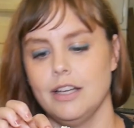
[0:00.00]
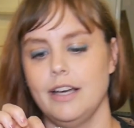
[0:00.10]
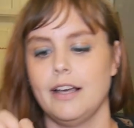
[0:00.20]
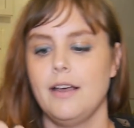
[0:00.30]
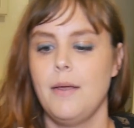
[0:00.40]

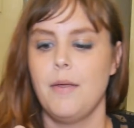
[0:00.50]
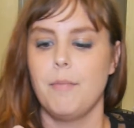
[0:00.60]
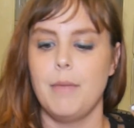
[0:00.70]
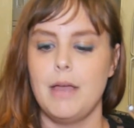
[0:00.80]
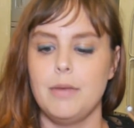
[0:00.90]
like
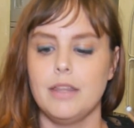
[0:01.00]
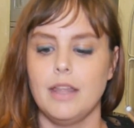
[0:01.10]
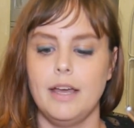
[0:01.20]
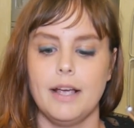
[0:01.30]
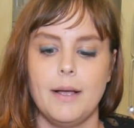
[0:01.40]
maybe
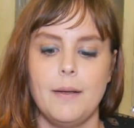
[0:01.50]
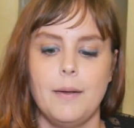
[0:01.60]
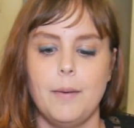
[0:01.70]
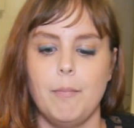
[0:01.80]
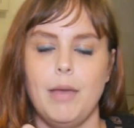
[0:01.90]
like
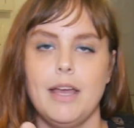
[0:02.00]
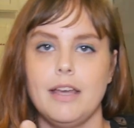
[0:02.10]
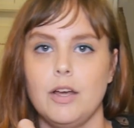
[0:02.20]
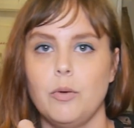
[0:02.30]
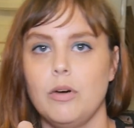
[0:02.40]

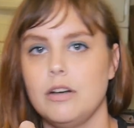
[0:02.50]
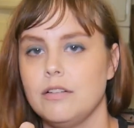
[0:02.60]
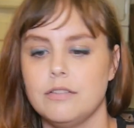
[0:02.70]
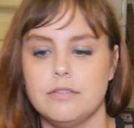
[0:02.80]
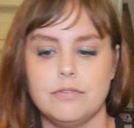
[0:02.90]
making one
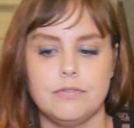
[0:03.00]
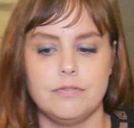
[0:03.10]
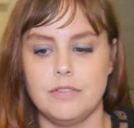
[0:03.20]
of